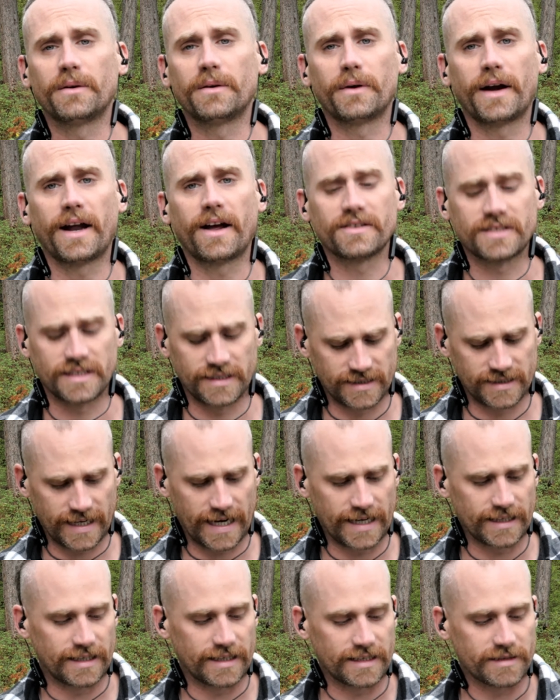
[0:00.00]
rounds
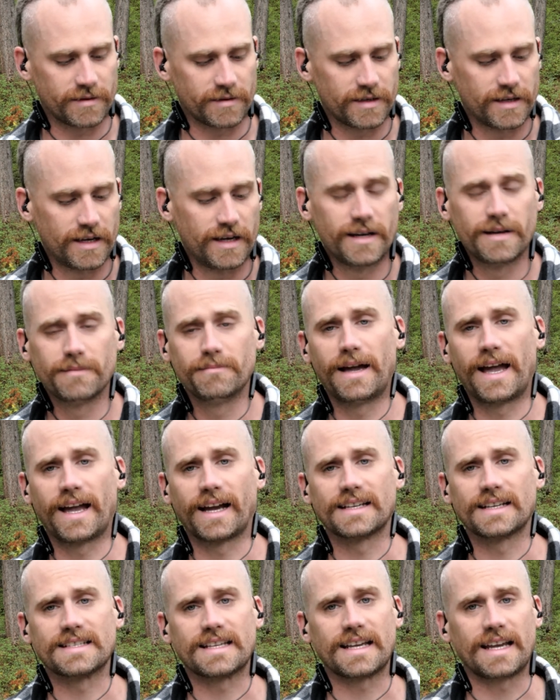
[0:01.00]
inside this
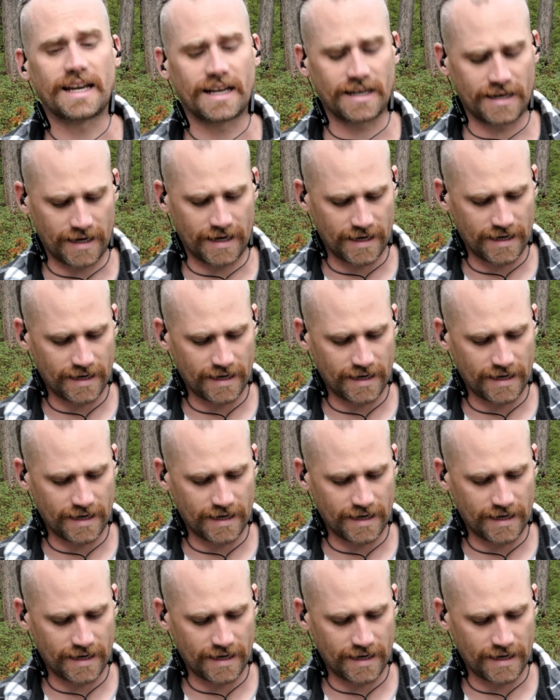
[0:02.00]
magazine.